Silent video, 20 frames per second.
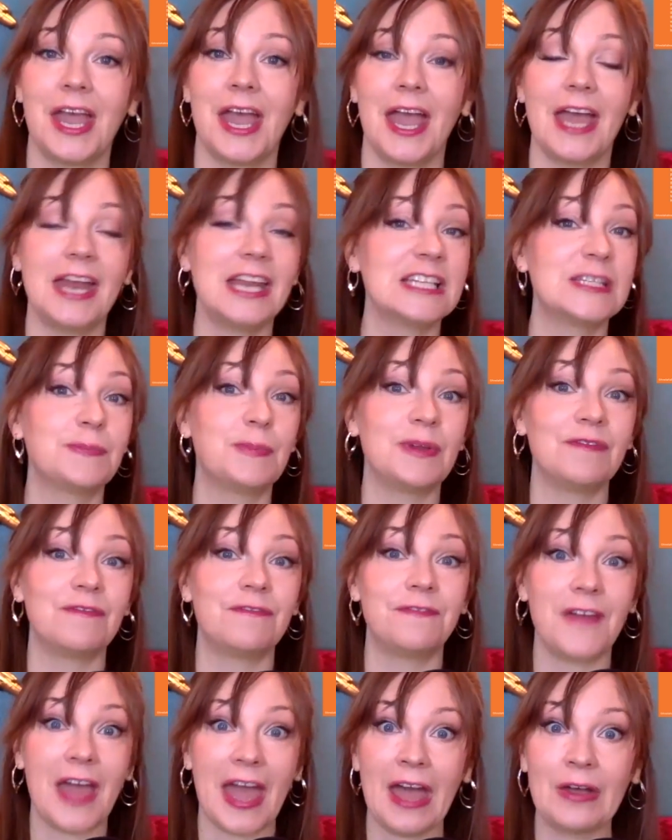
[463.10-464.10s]
And it's been
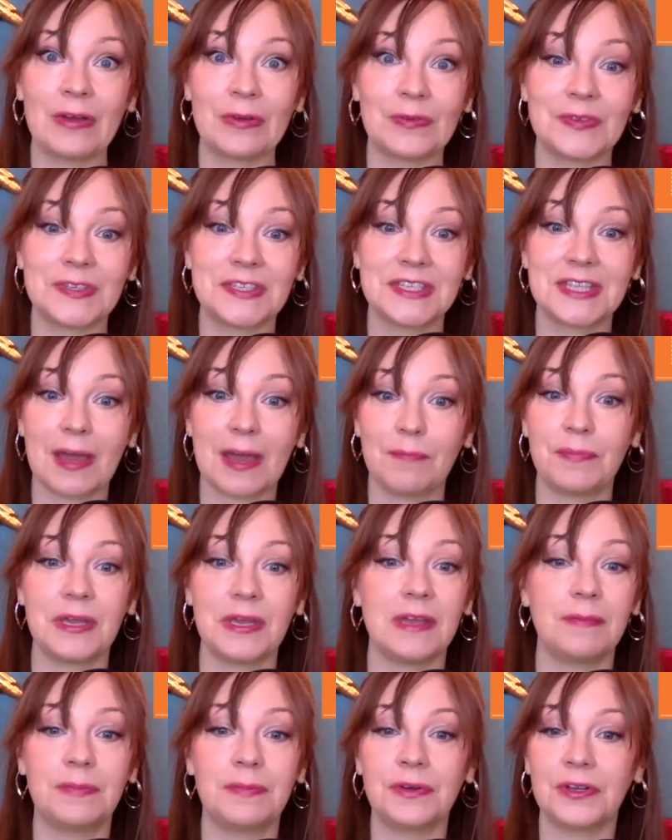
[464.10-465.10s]
found that
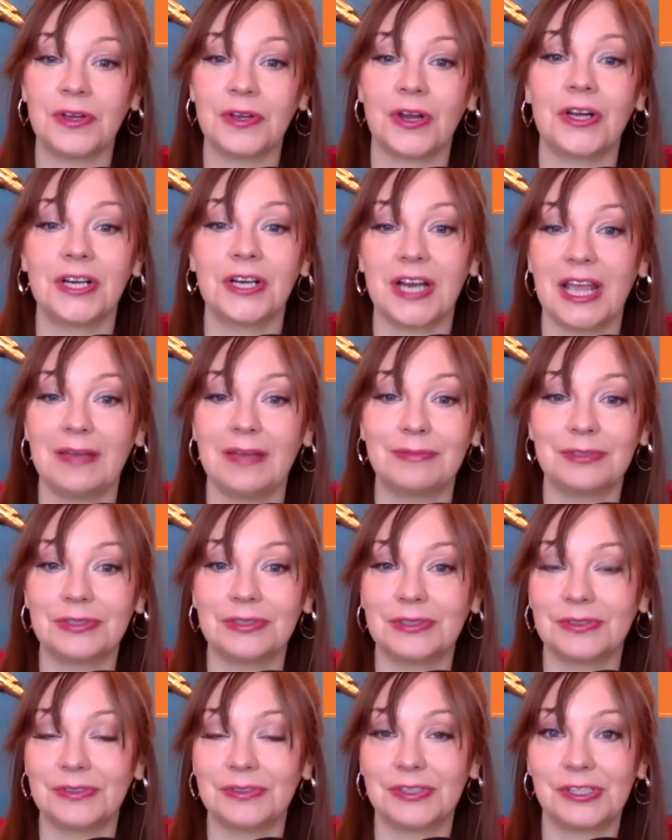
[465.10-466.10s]
people are
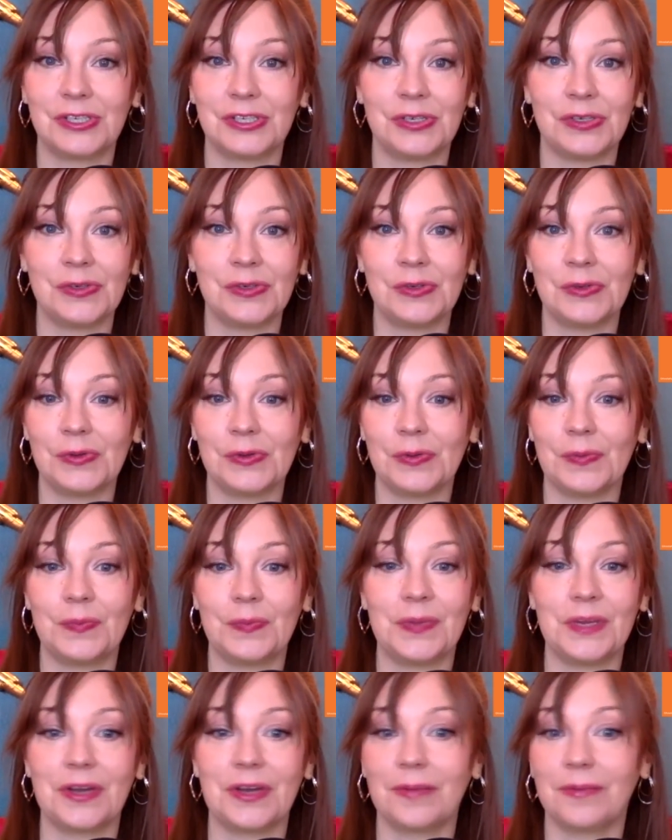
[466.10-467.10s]
able to
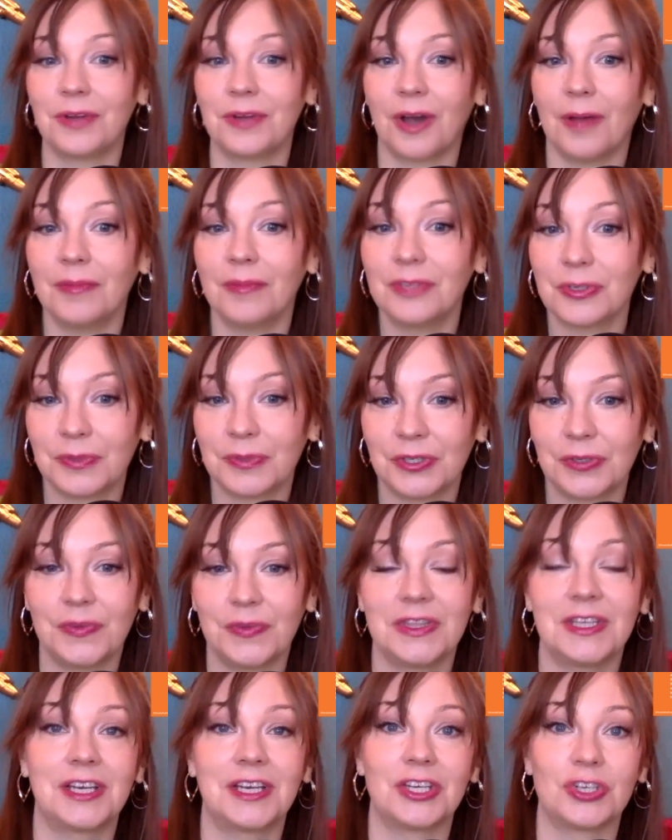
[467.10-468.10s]
become comfortable
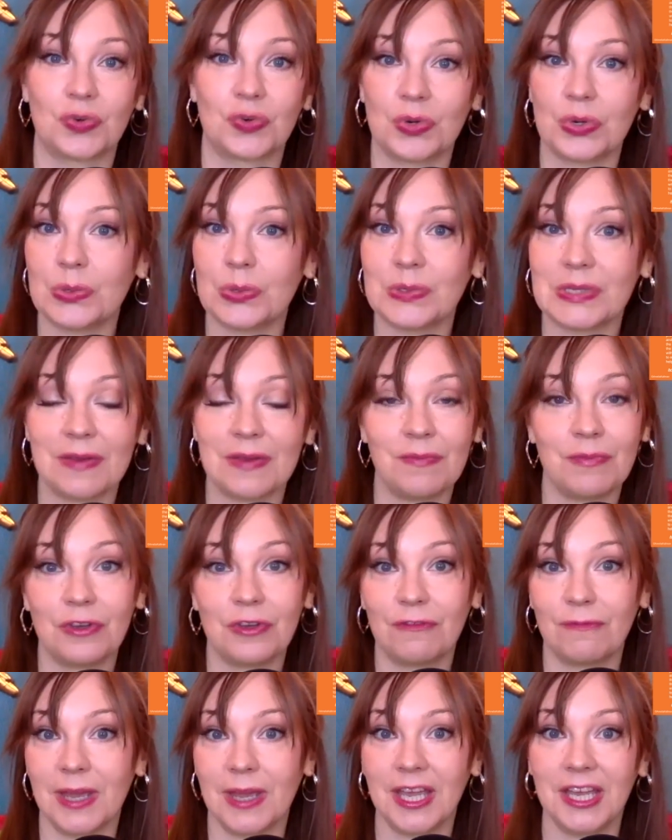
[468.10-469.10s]
with the controls and
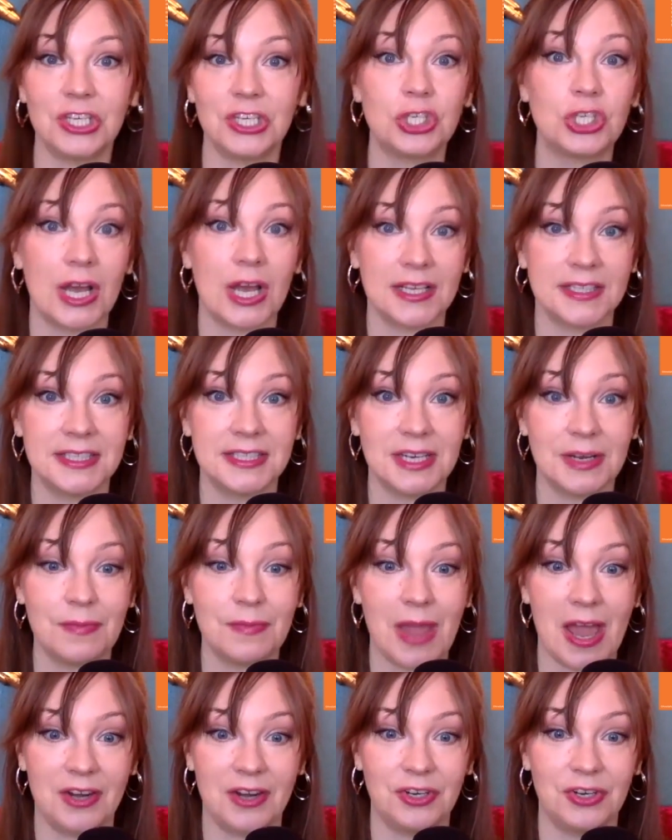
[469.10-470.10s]
movement in just a
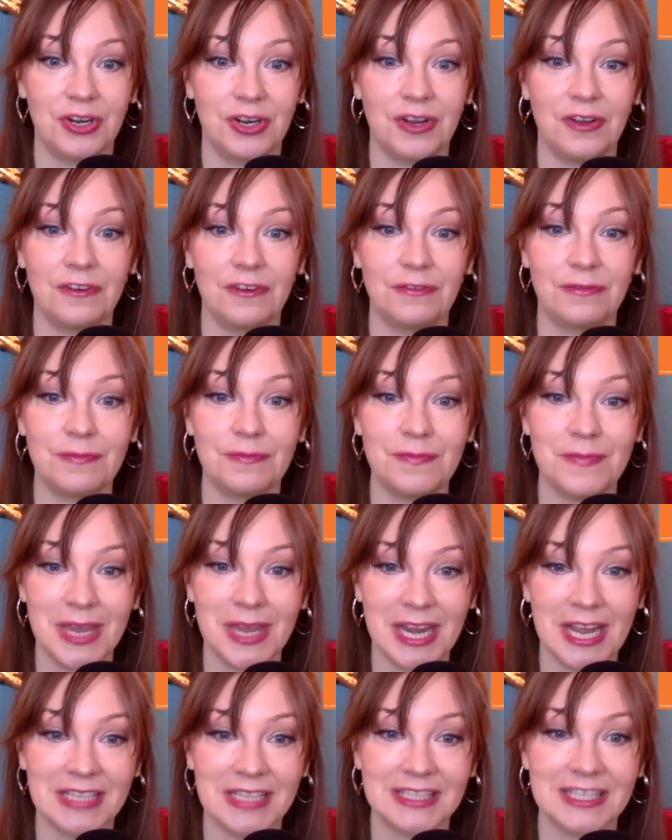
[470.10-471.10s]
matter of
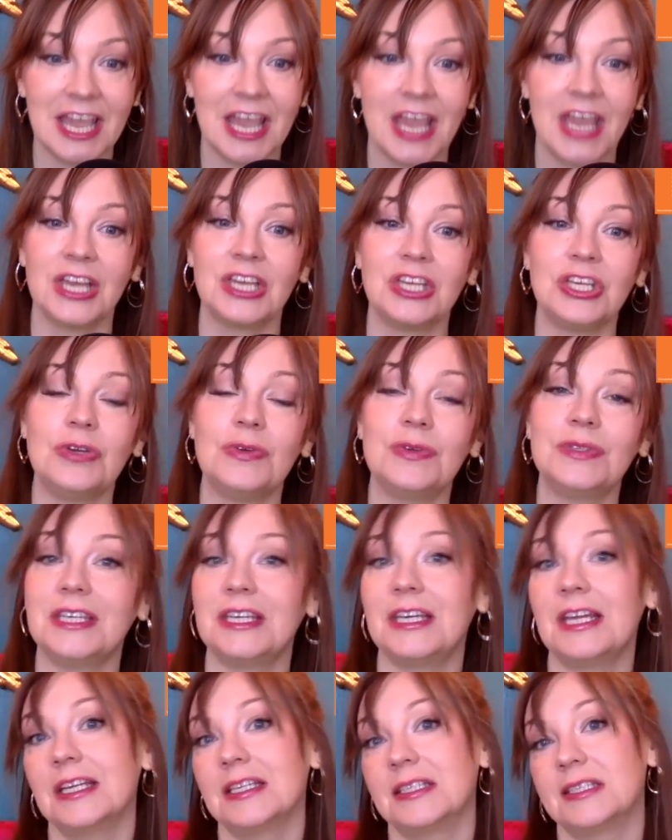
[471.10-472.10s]
minutes,
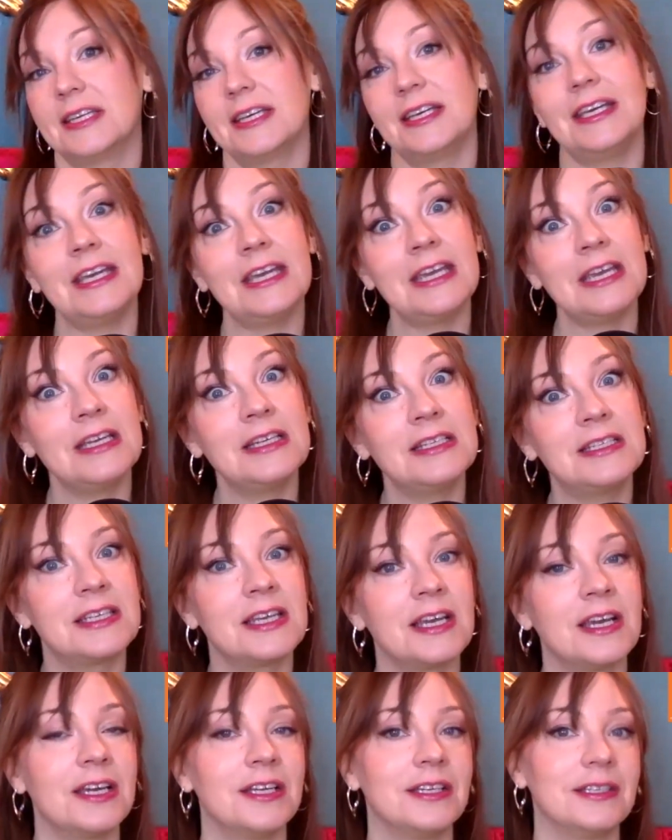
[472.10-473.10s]
using it to eat,
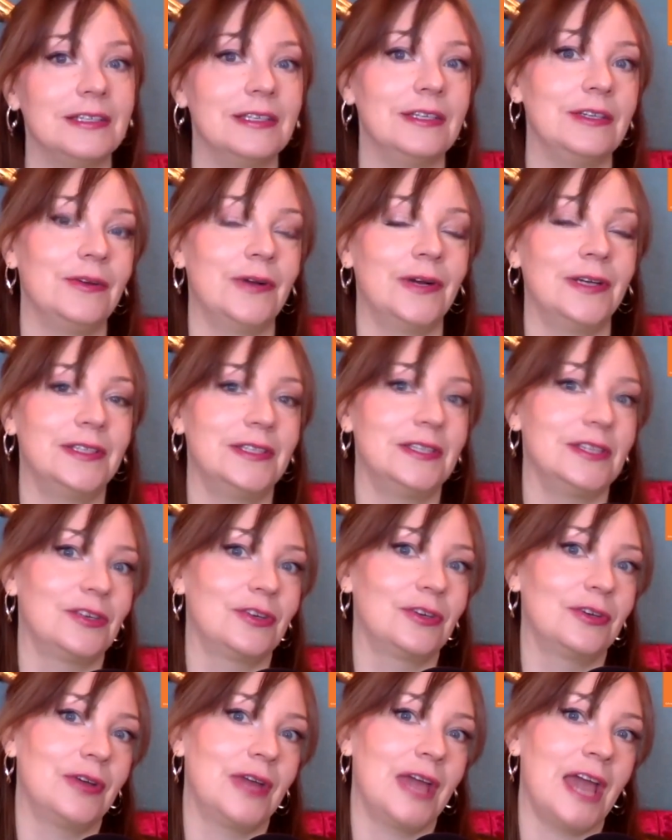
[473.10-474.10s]
to
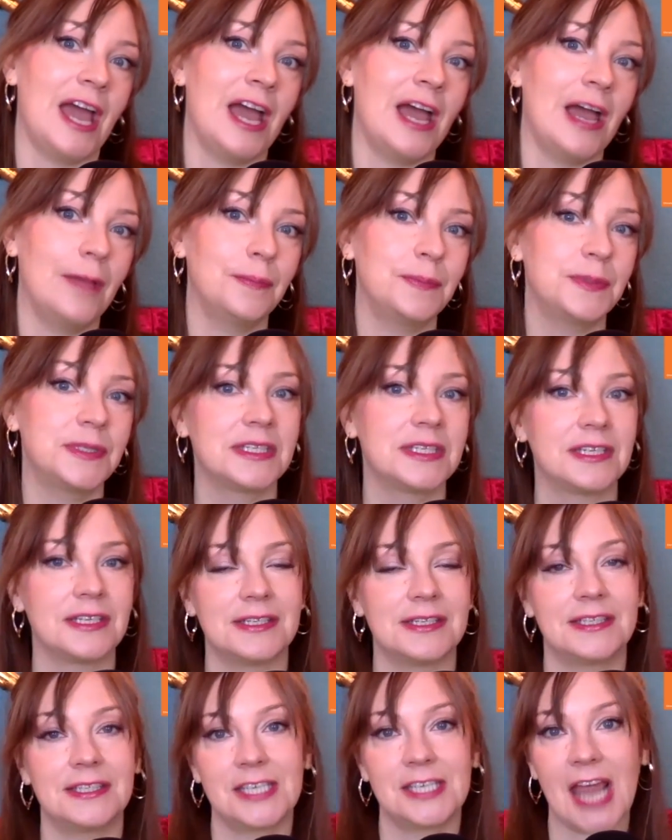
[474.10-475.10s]
unscrew caps, to
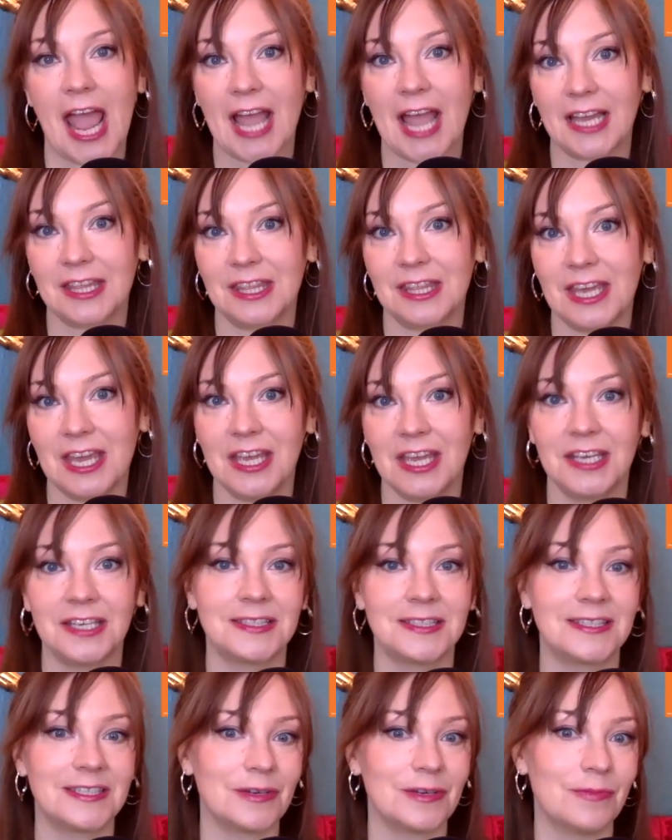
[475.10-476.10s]
stack
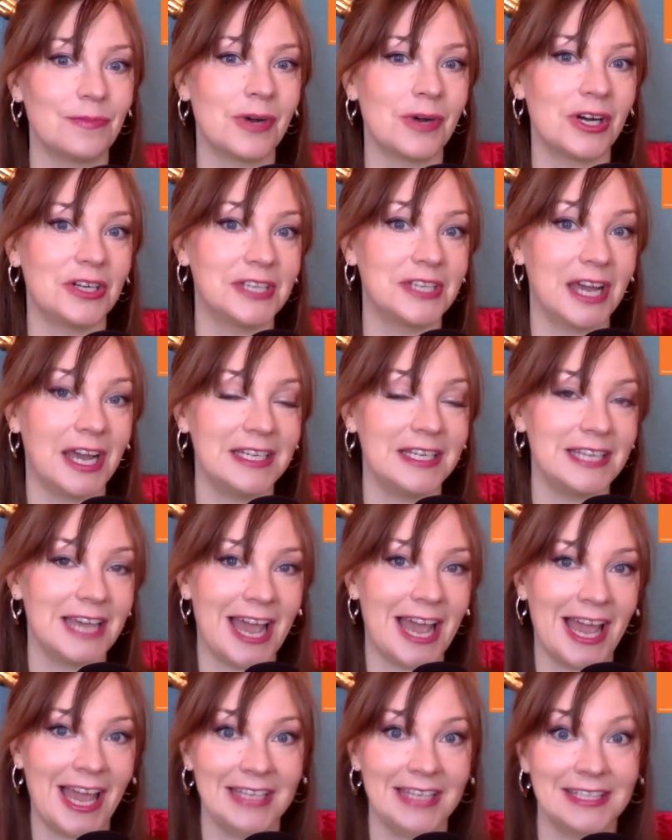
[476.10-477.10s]
things, to
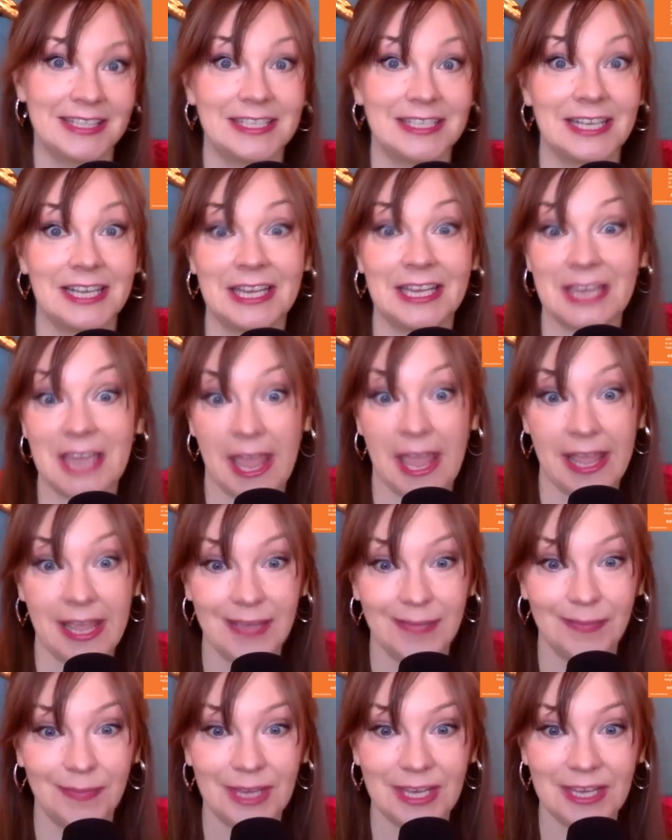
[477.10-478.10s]
multitask, to
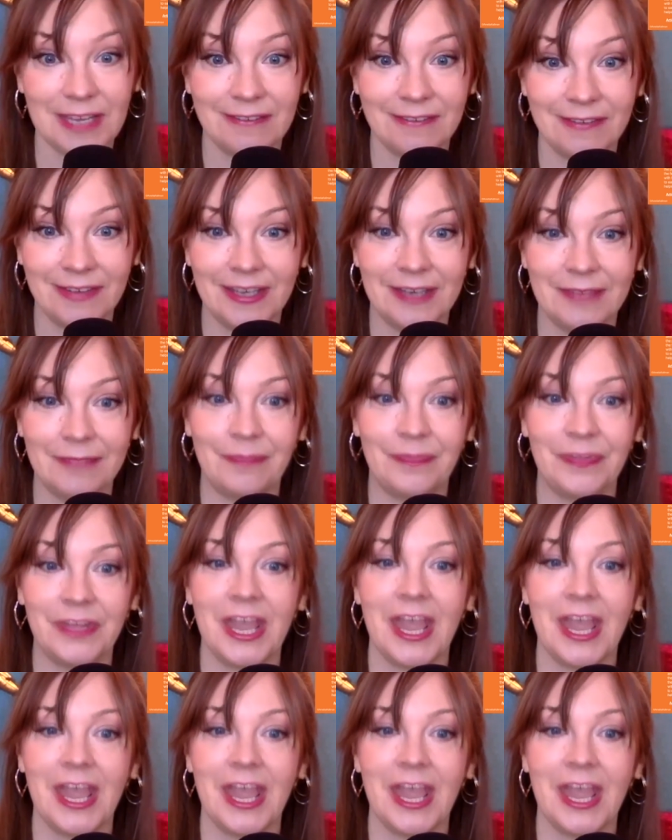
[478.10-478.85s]
game, even.